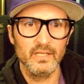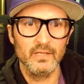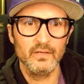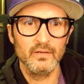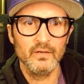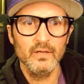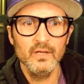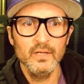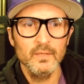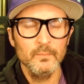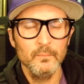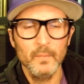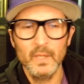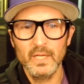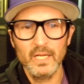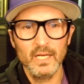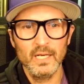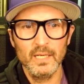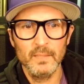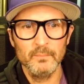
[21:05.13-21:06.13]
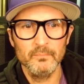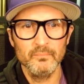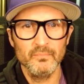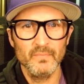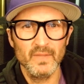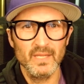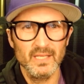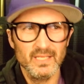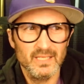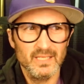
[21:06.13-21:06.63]
year. But
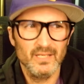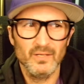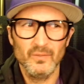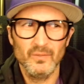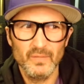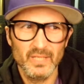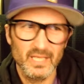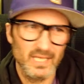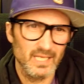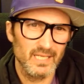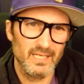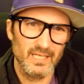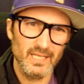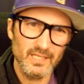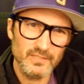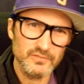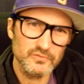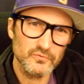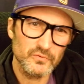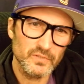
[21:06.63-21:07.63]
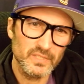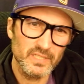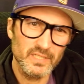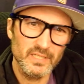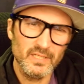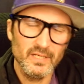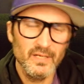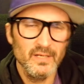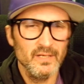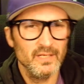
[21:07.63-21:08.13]
you know, he had
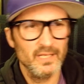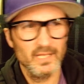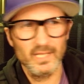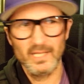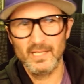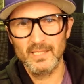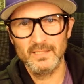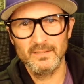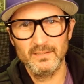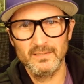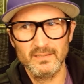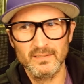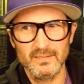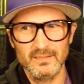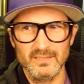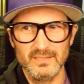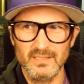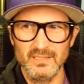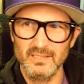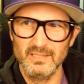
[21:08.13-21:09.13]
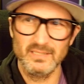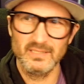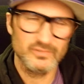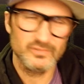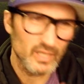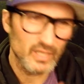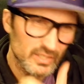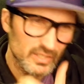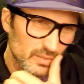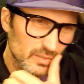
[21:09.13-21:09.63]
injury and he
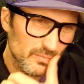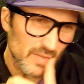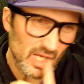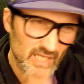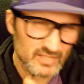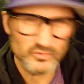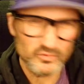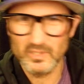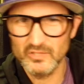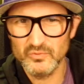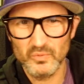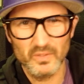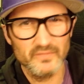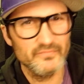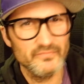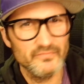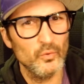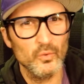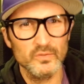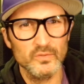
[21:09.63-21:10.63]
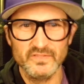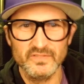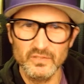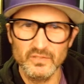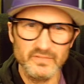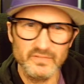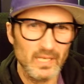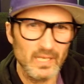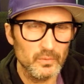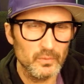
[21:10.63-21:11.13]
tried to come back in 2024.
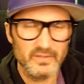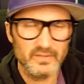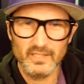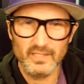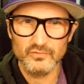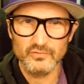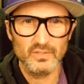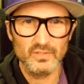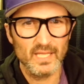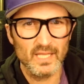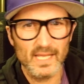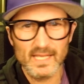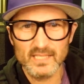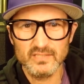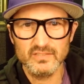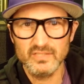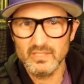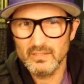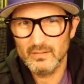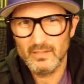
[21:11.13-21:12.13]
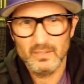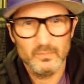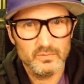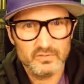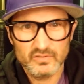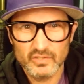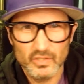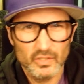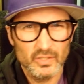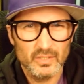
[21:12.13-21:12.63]
Still dealt with injury. Last year he
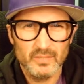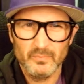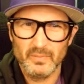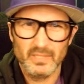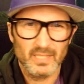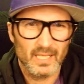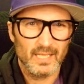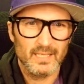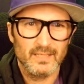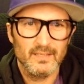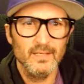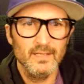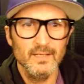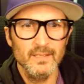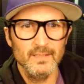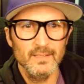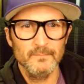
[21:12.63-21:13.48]
was good, but like,